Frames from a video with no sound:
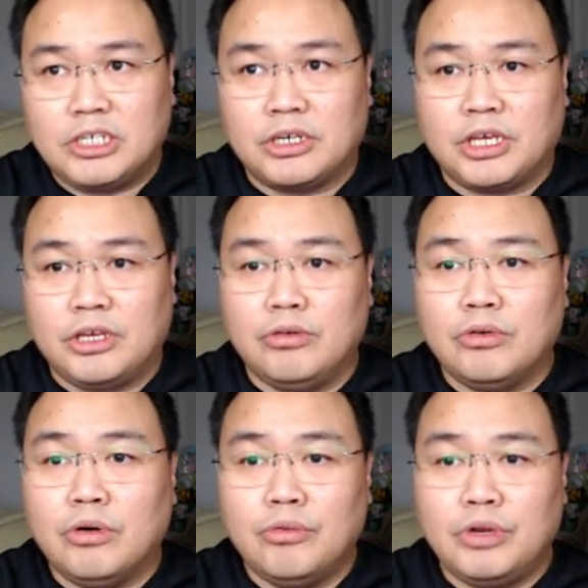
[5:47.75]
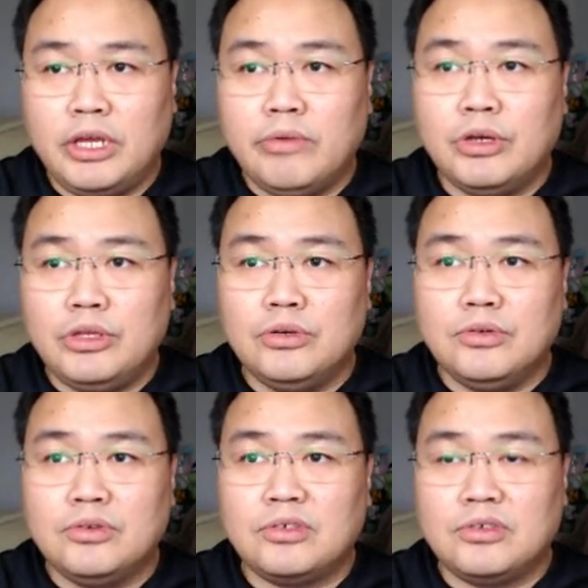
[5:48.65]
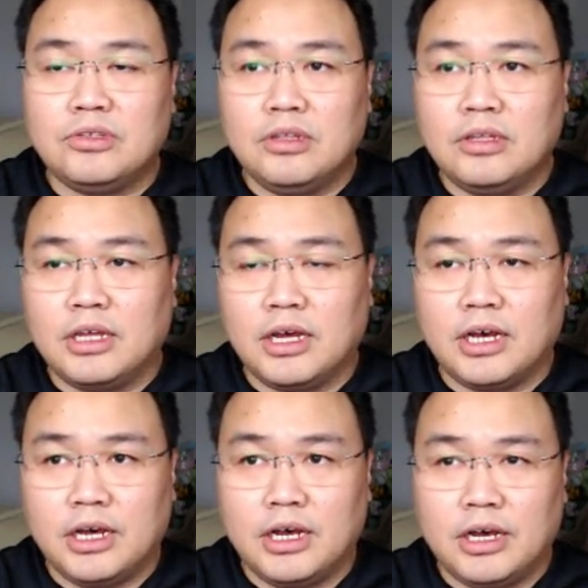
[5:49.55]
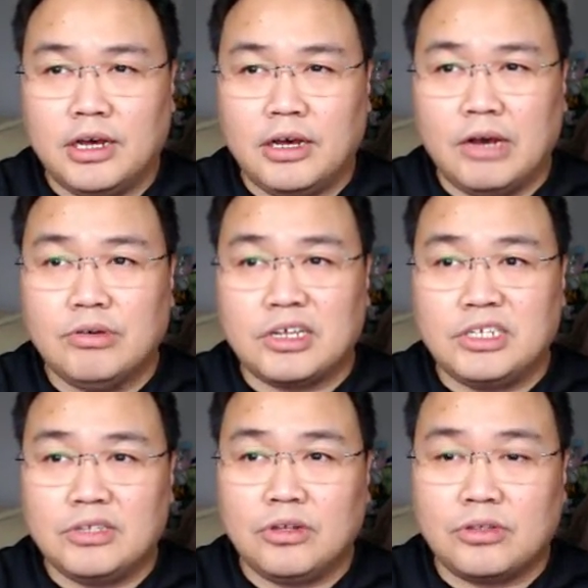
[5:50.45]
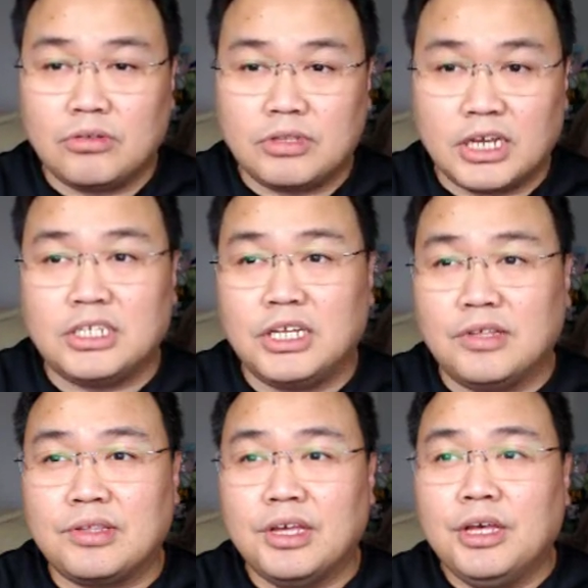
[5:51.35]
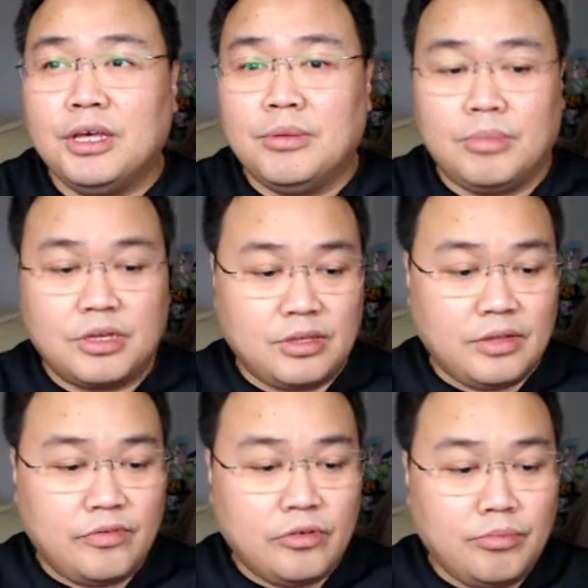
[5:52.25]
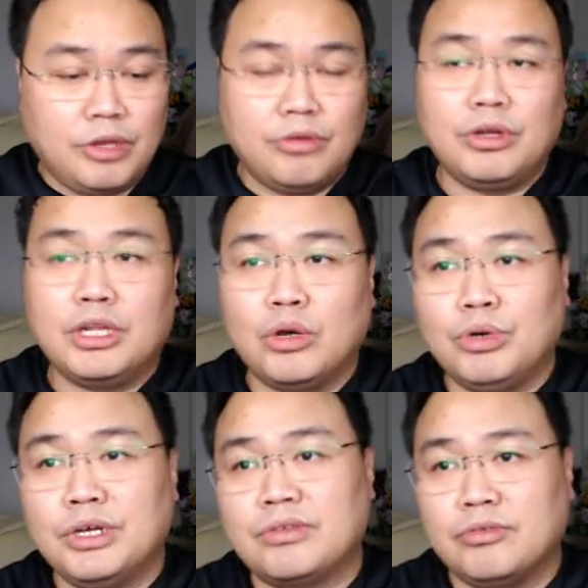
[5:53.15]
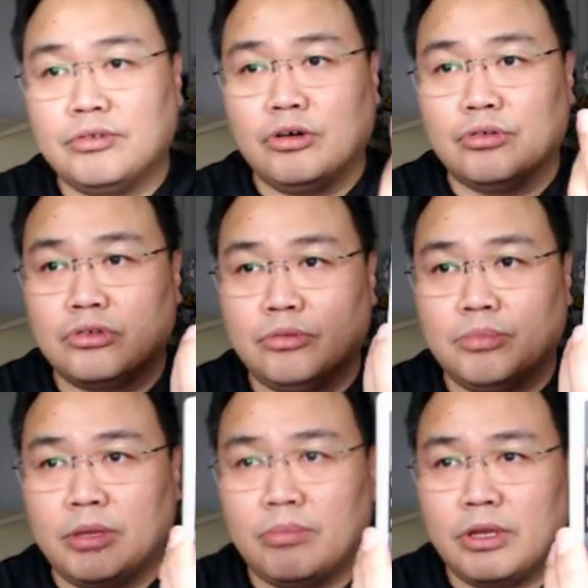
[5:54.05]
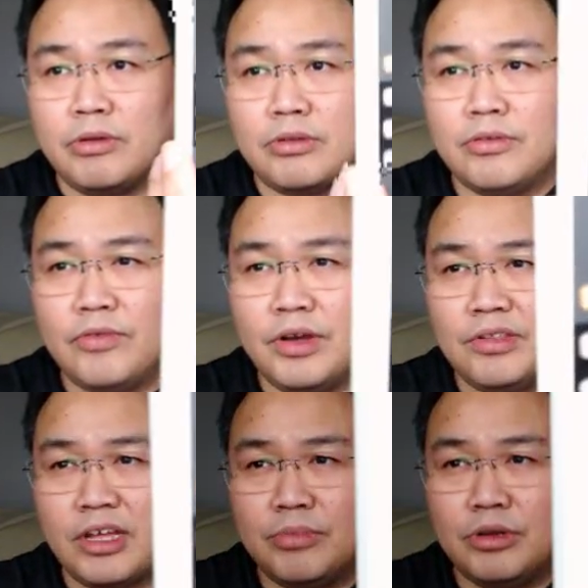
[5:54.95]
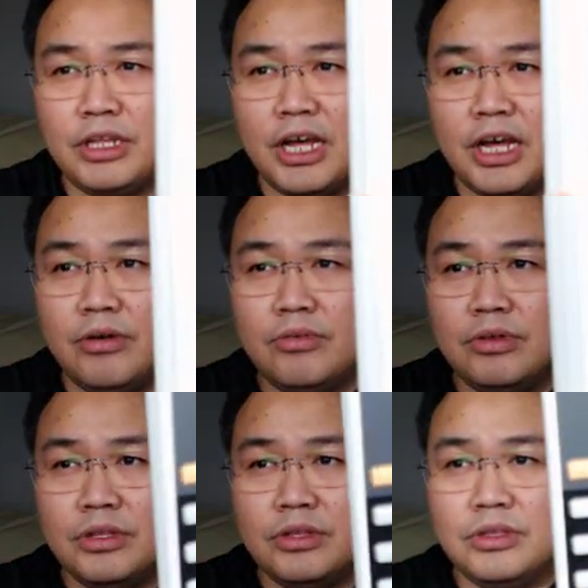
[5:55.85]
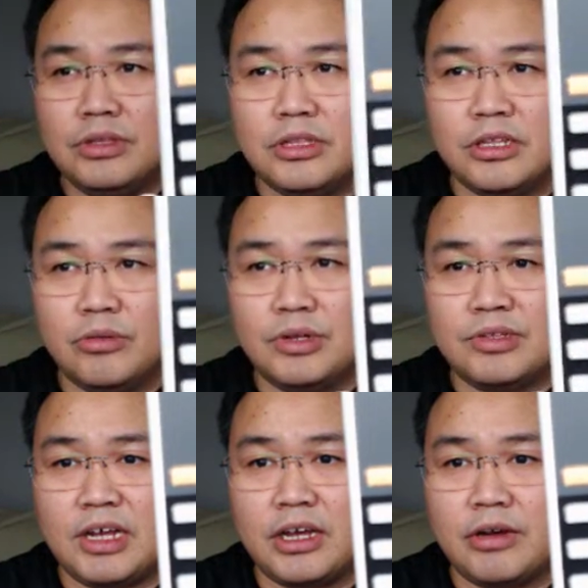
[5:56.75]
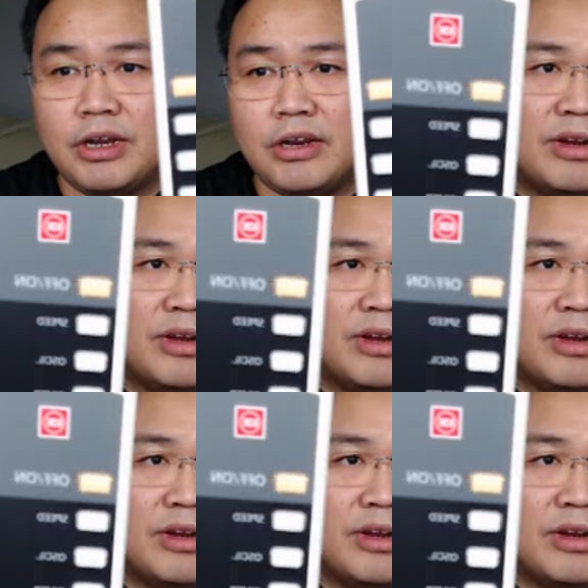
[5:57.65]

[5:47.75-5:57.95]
Okay, you only will use I would suggest not to touch this, because if you mirror, the words will also be mirrored. So for example, now the words are correct, right?